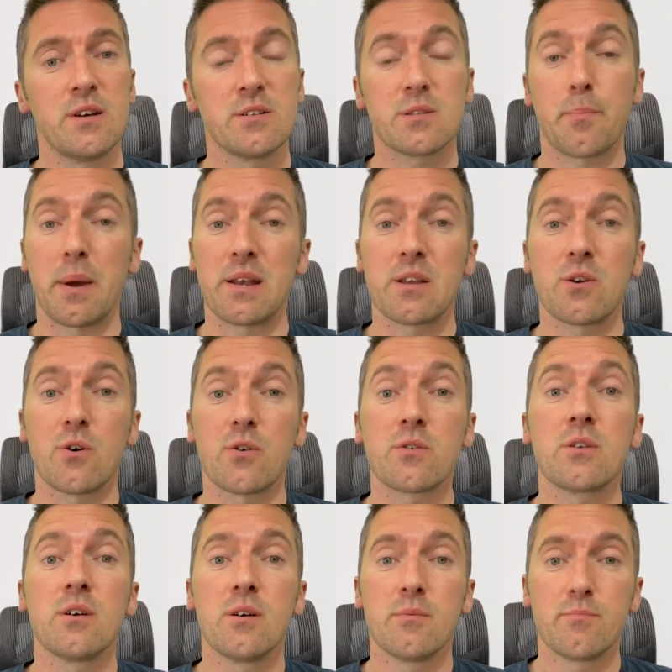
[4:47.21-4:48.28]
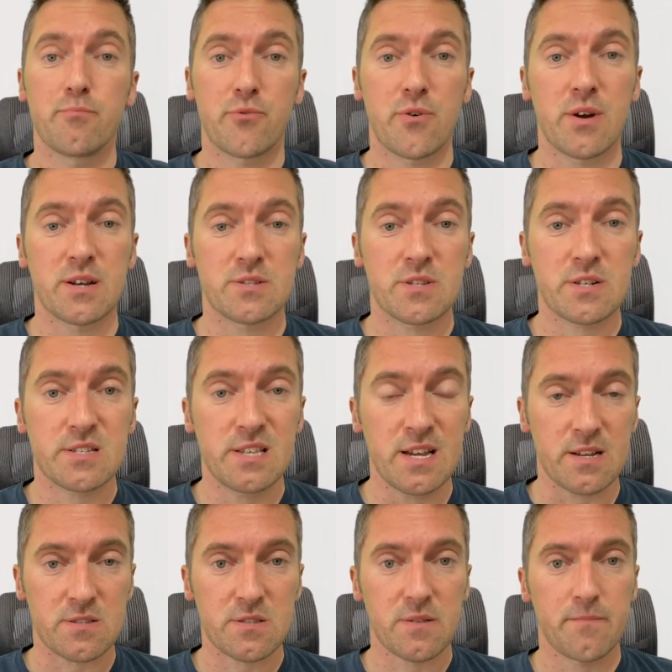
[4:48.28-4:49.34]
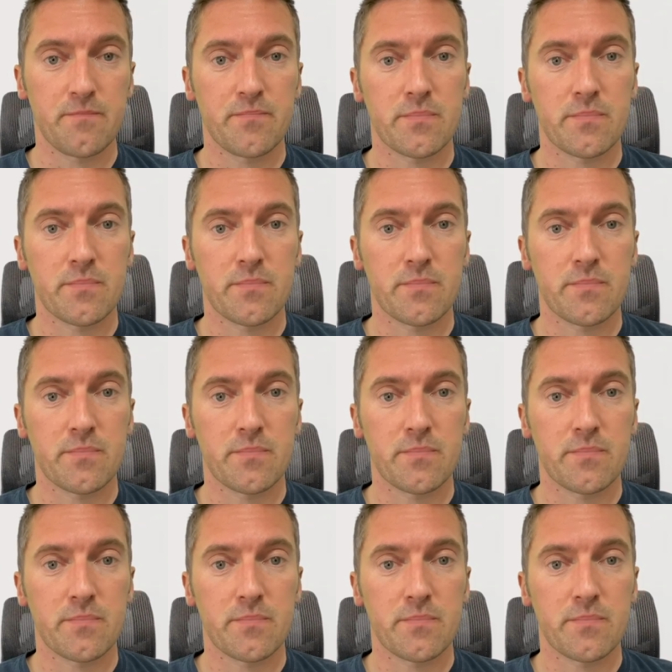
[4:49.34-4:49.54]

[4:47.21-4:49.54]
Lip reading: depending on prior success.